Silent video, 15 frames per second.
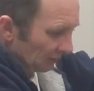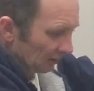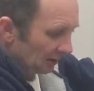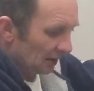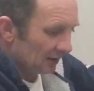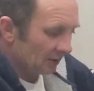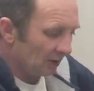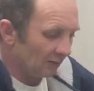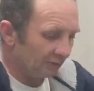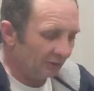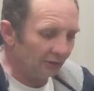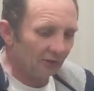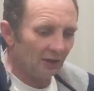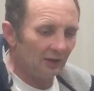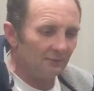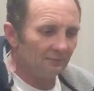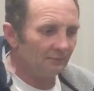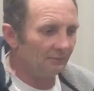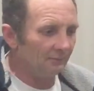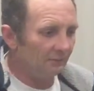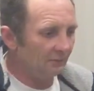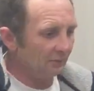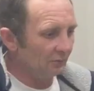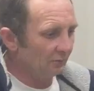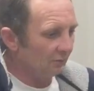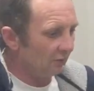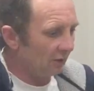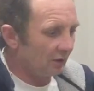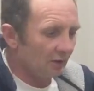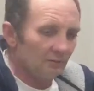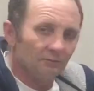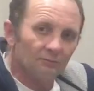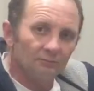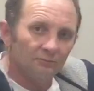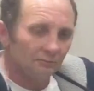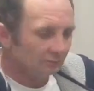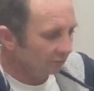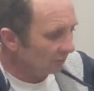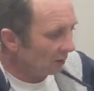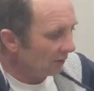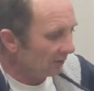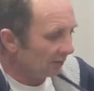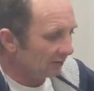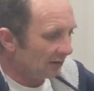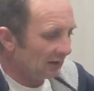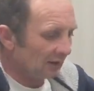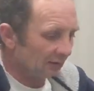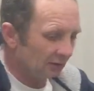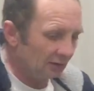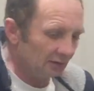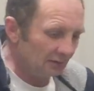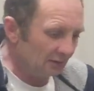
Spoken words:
And then obviously you can move it around.